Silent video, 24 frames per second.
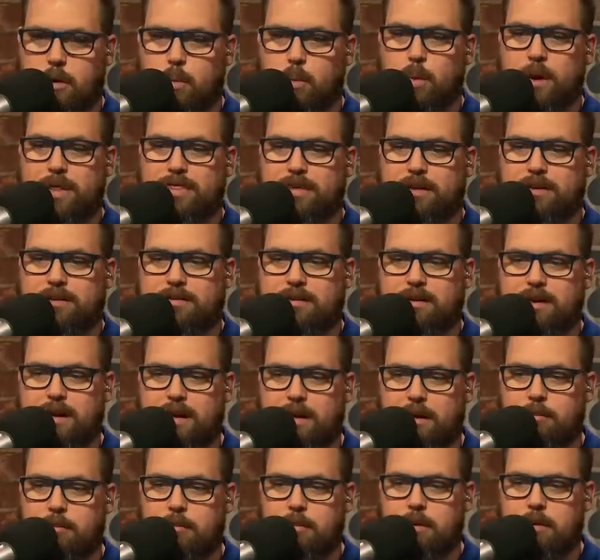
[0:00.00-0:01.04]
with a
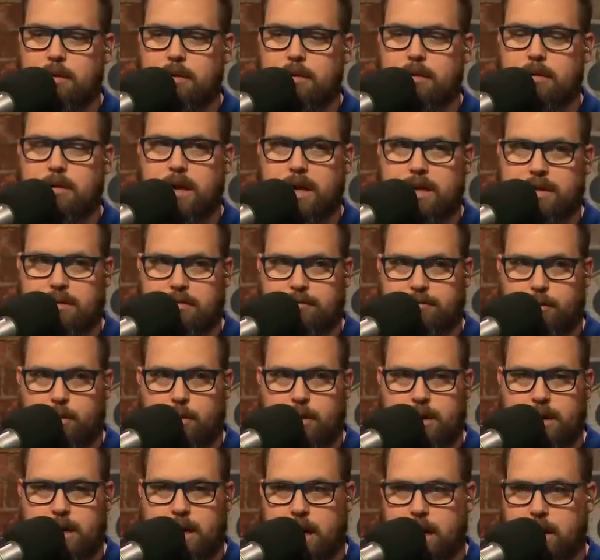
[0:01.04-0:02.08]
team like the
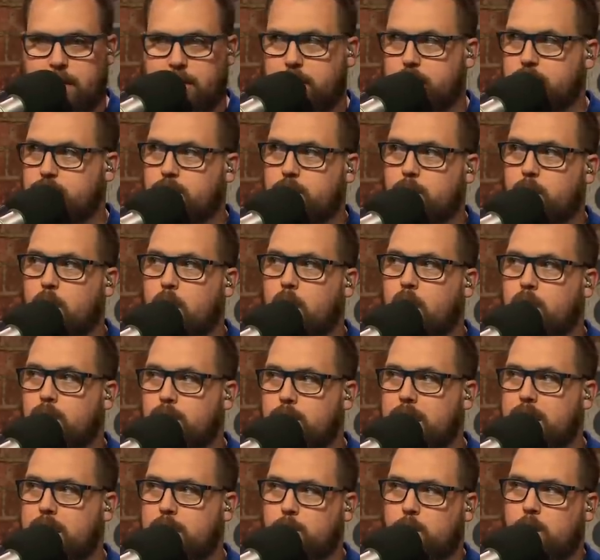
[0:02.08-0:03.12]
49ers who
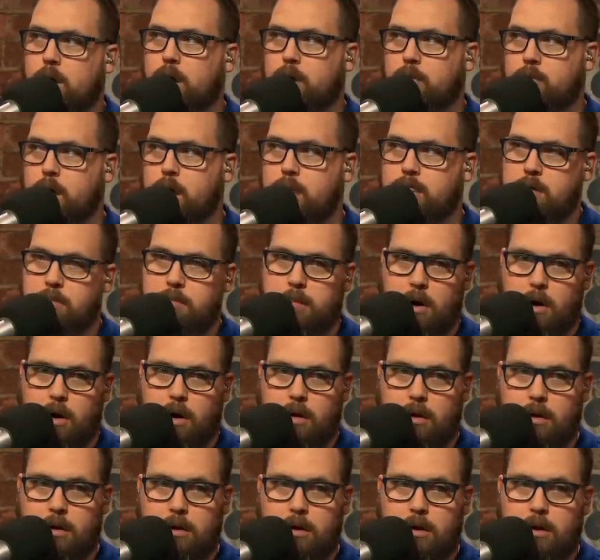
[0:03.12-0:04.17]
already want to run the
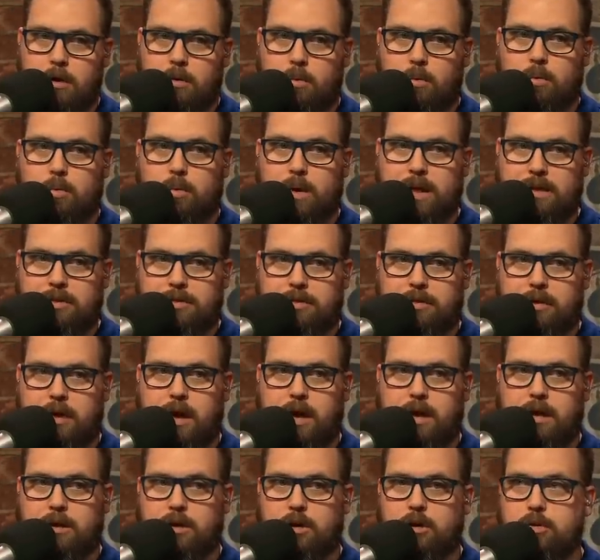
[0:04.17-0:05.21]
ball with
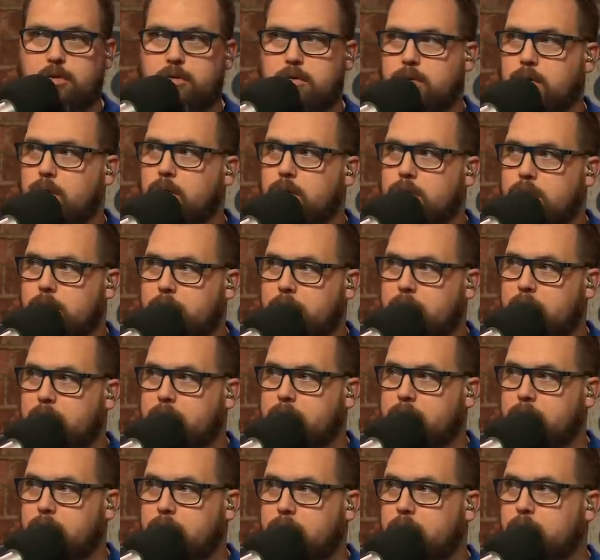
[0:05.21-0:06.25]
a new
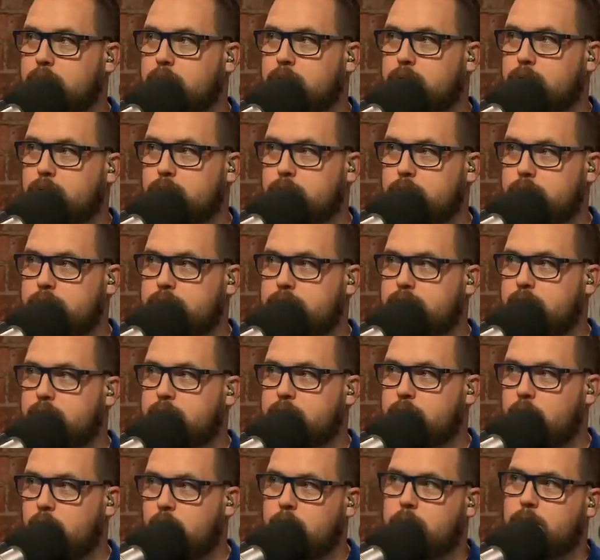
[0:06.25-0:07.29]
quarterback who is
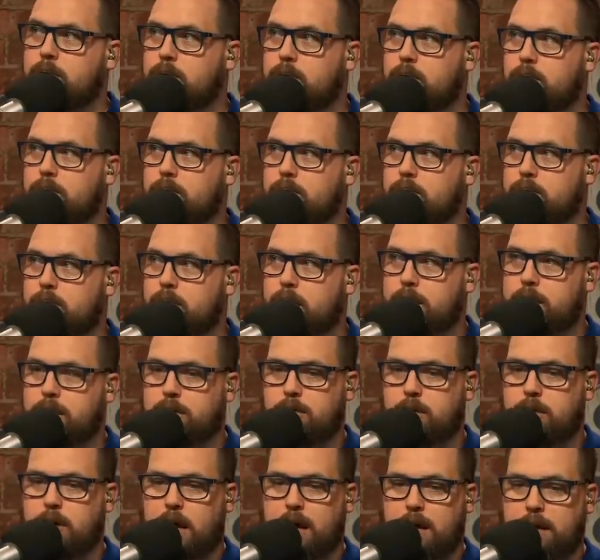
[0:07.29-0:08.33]
a mobile running
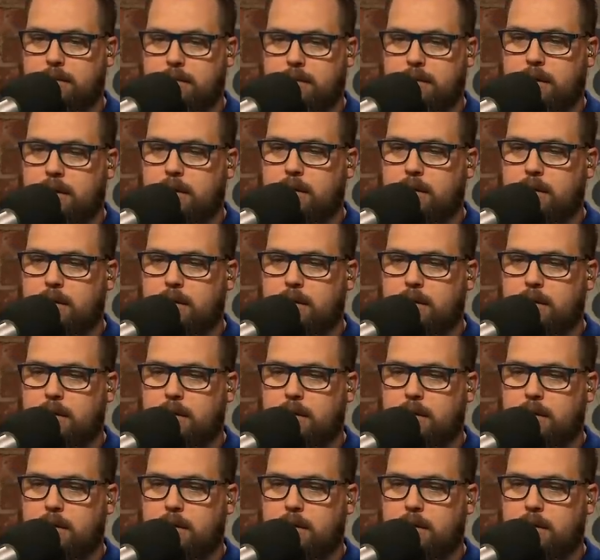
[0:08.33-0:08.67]
quarterback. I